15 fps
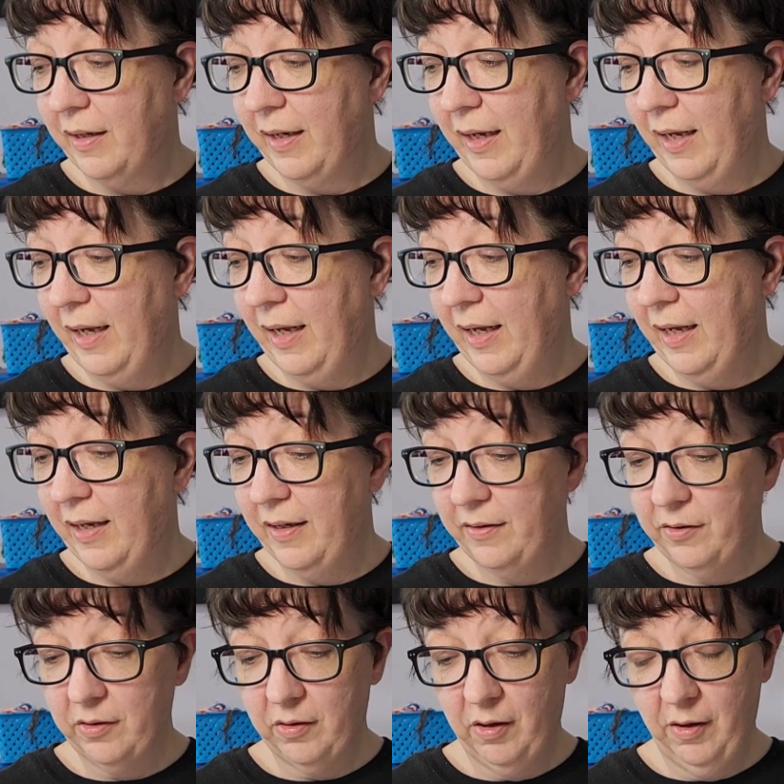And
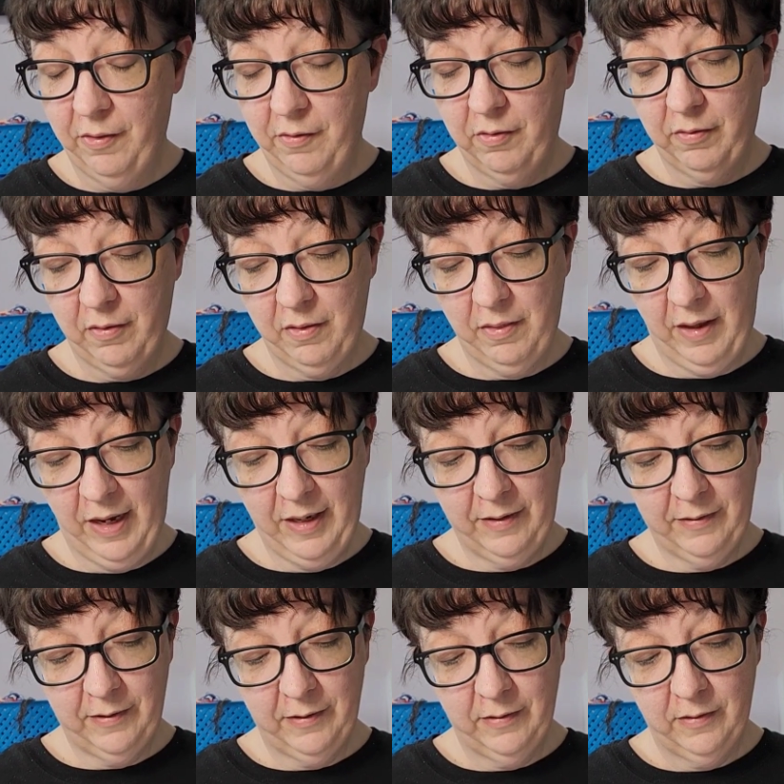other than that,
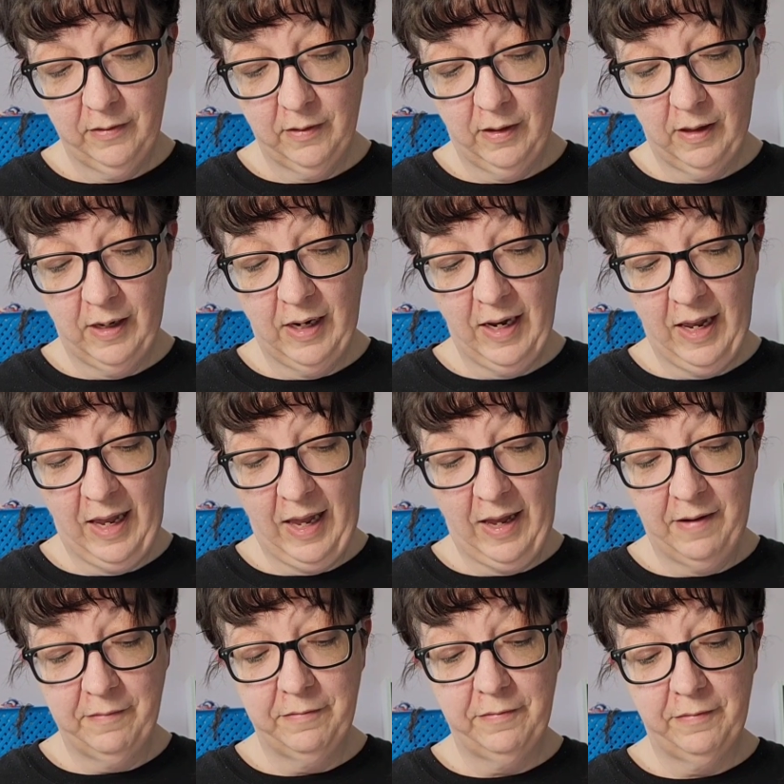I
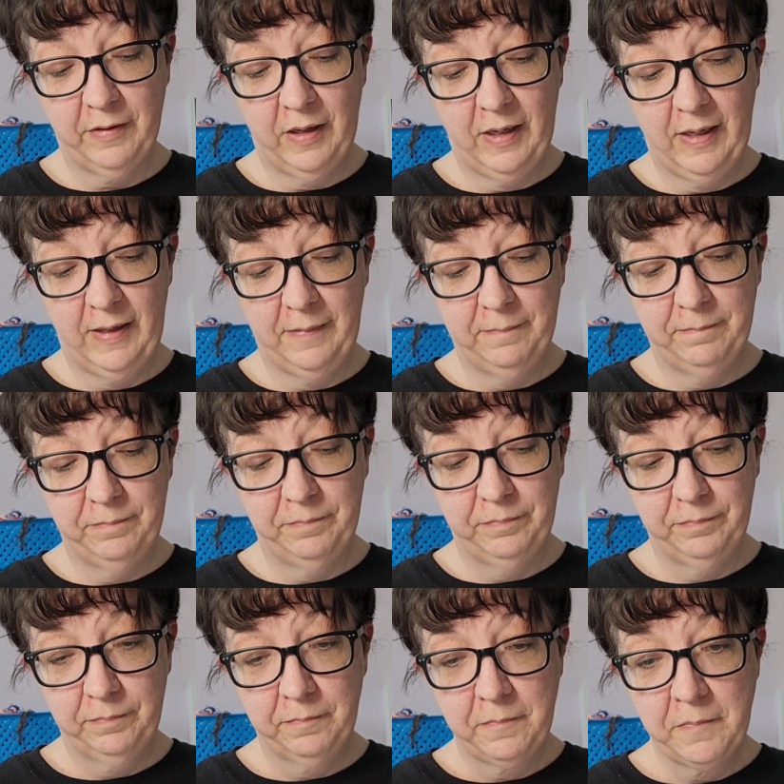have
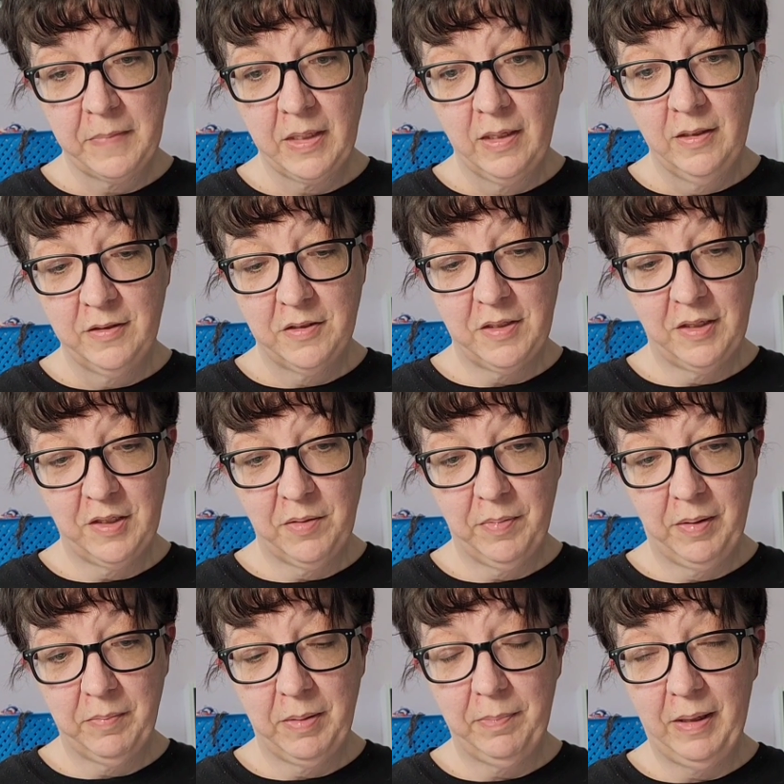to tell you about
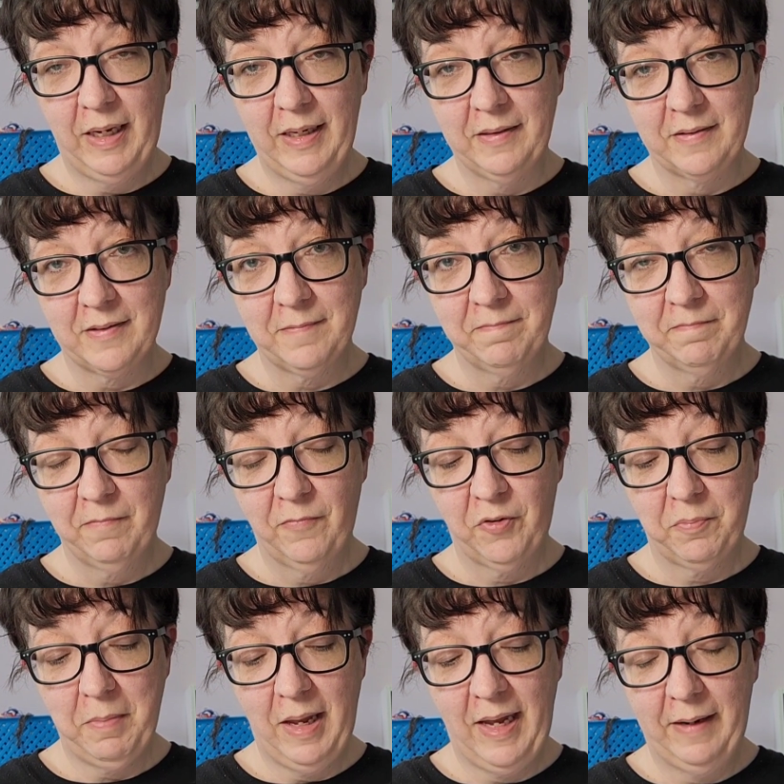my plans for
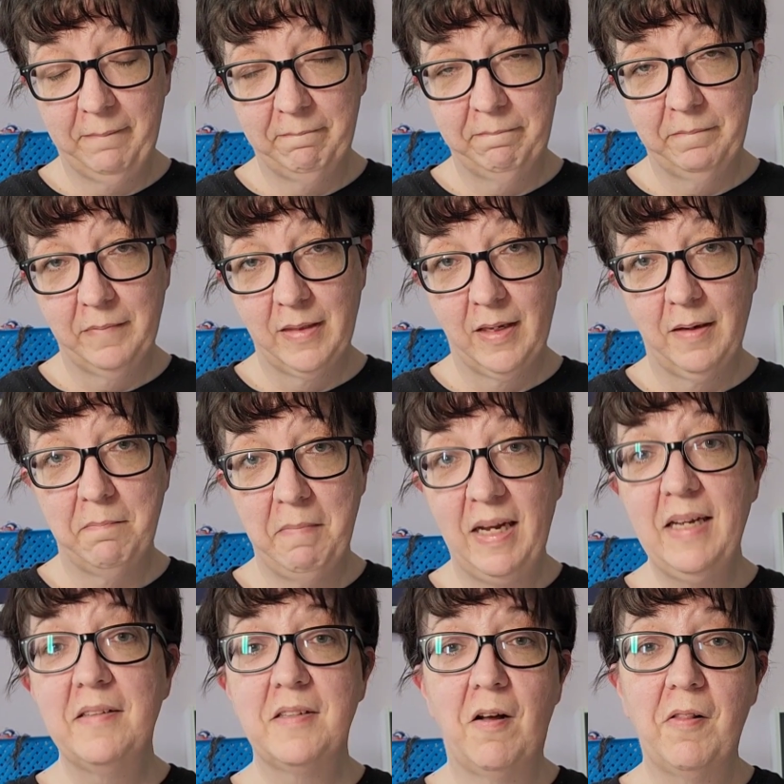May. May
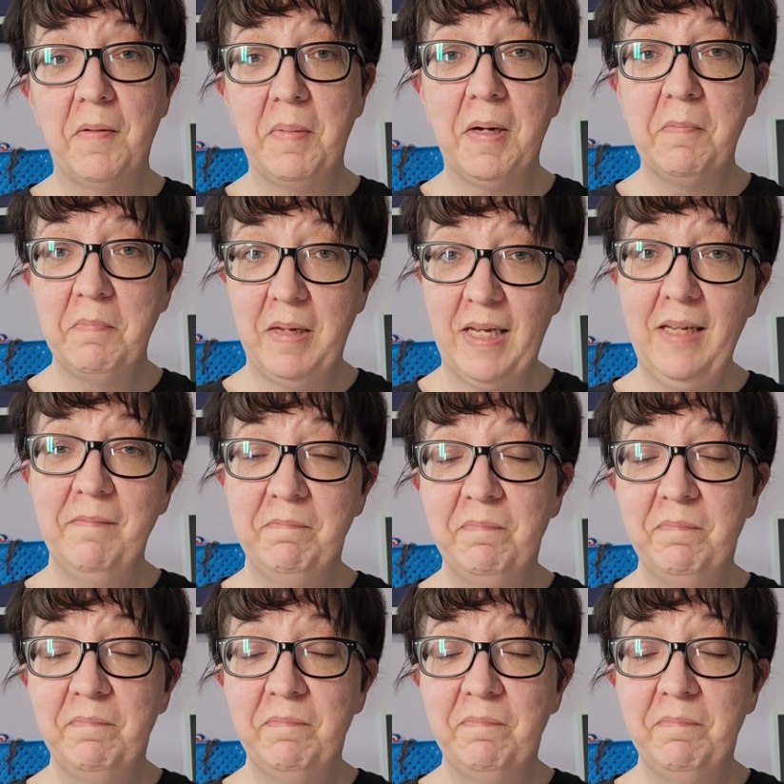is all about me.